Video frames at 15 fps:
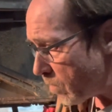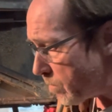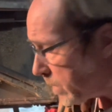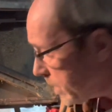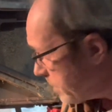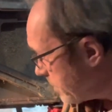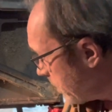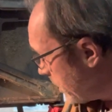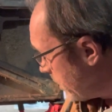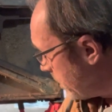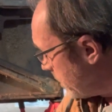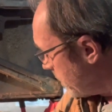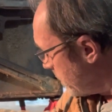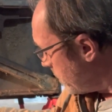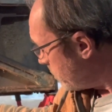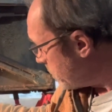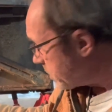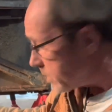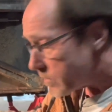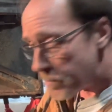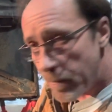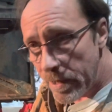But with
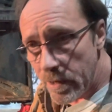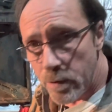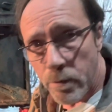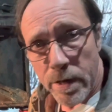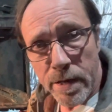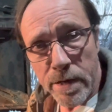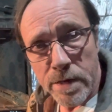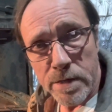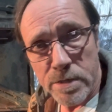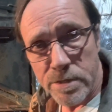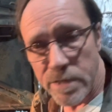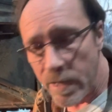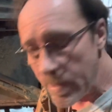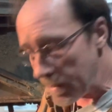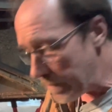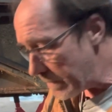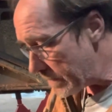this being the way it is, I'm